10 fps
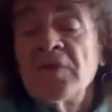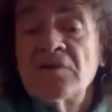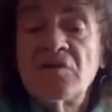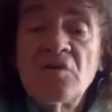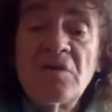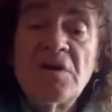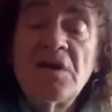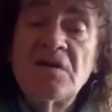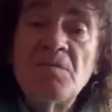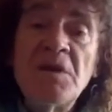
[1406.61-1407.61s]
So
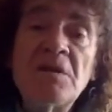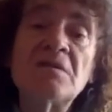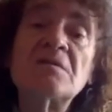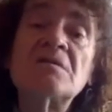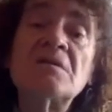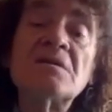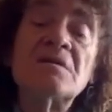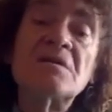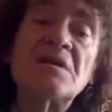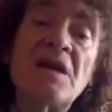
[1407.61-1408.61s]
it means
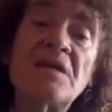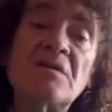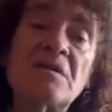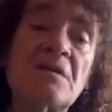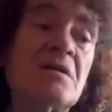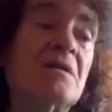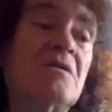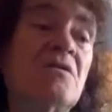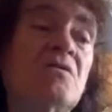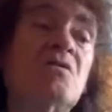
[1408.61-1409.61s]
that,
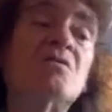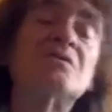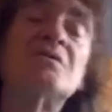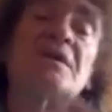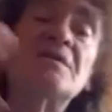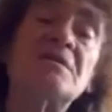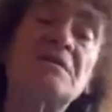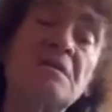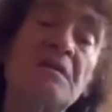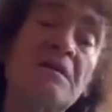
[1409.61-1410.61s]
you know,
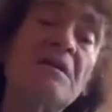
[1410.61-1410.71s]
this